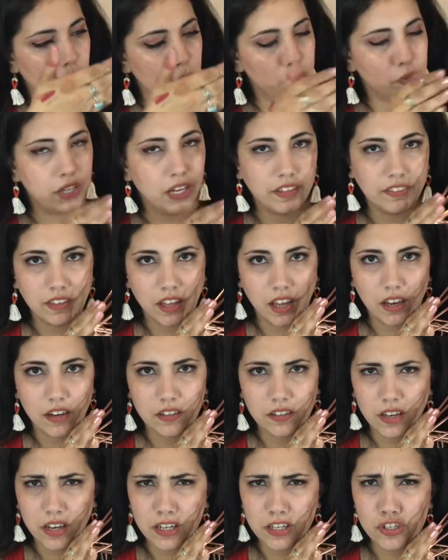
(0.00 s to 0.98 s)
You put like that.
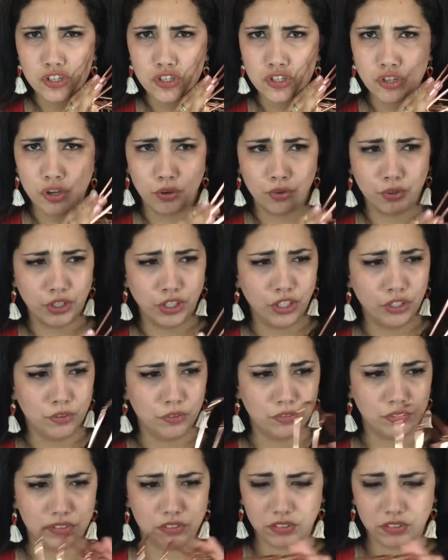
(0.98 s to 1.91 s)
That is so cute.